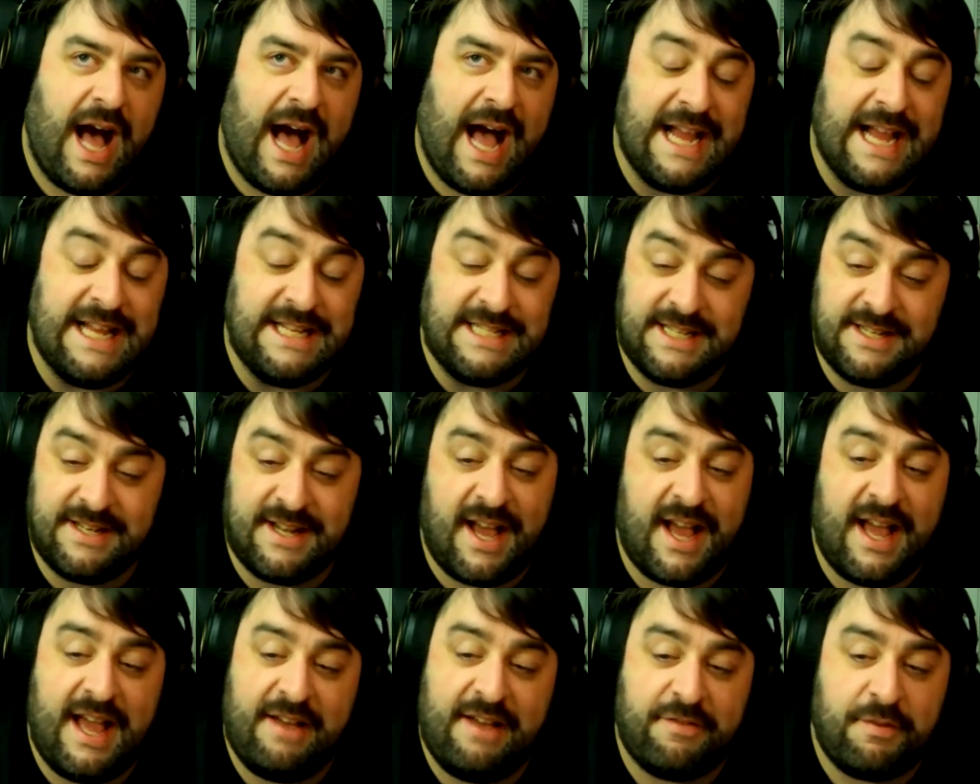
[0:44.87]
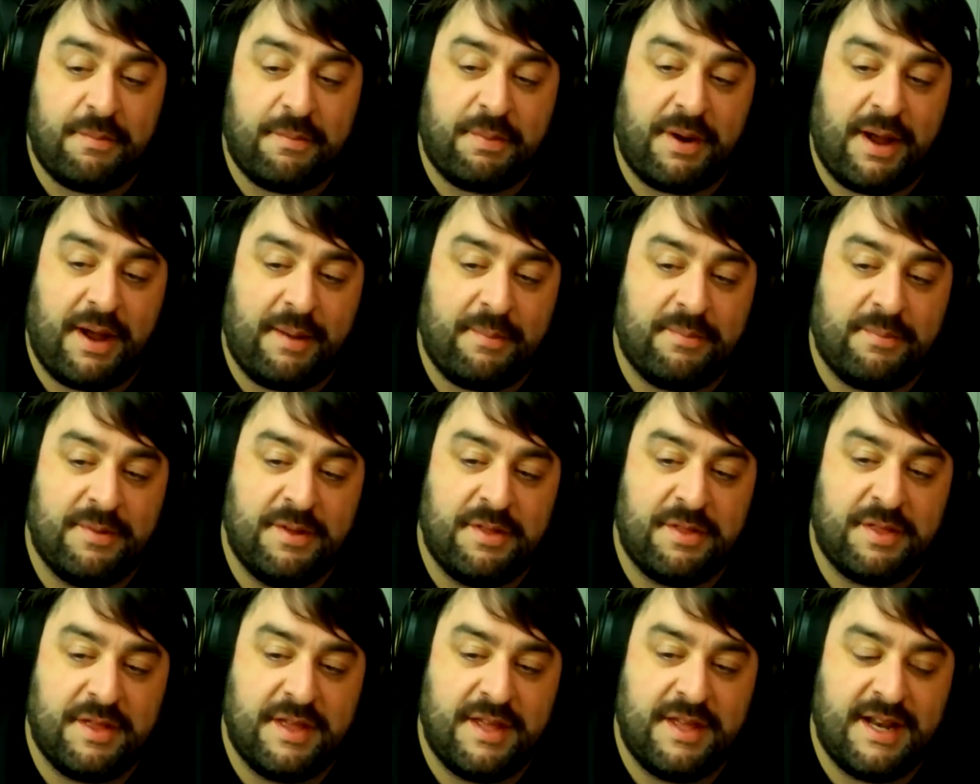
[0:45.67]
I did not have a problem
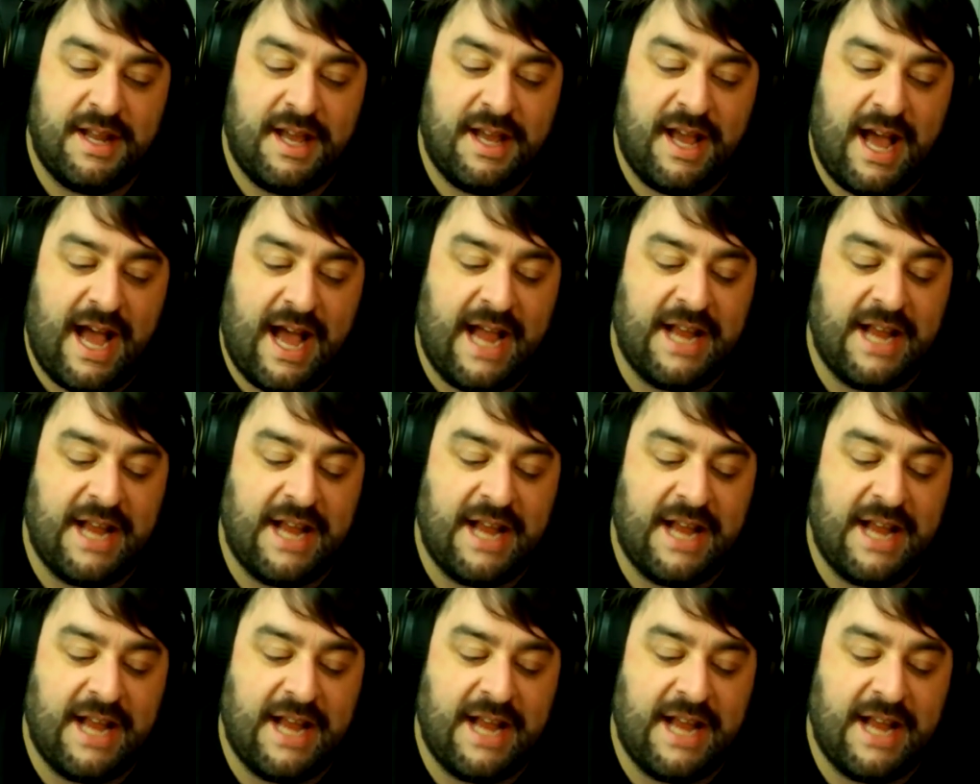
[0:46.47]
with it.